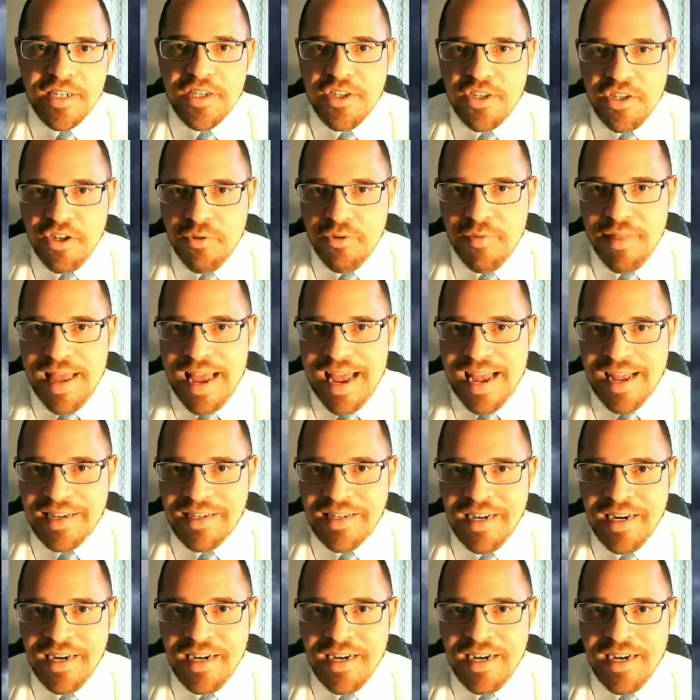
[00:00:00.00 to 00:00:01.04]
do that
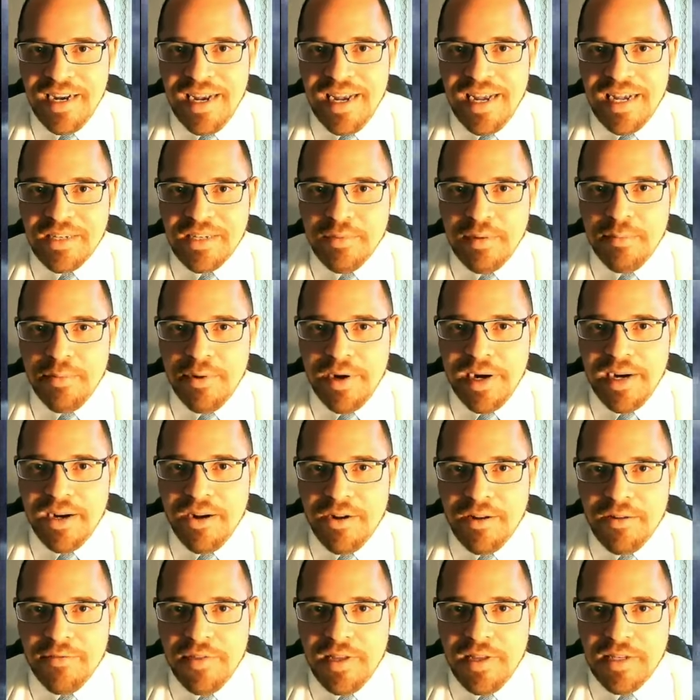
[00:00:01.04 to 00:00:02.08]
as we bring in
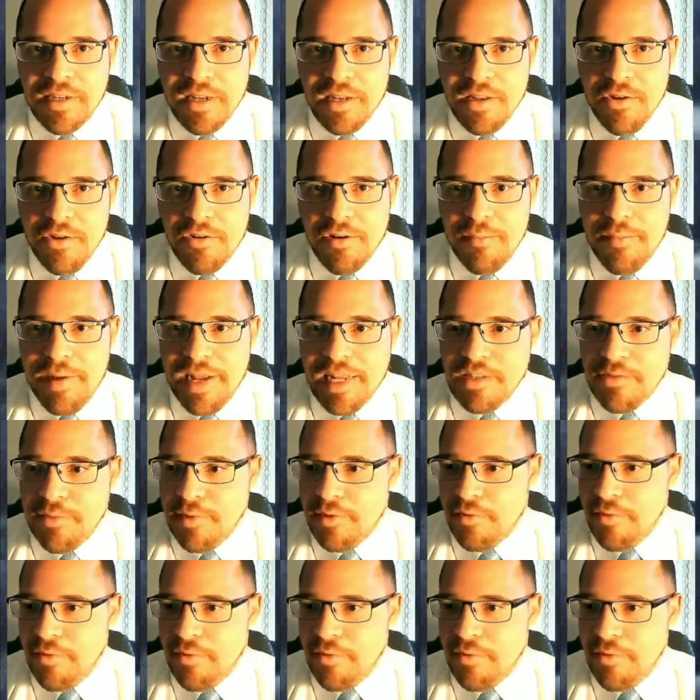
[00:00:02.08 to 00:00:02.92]
all of these uh, local mets from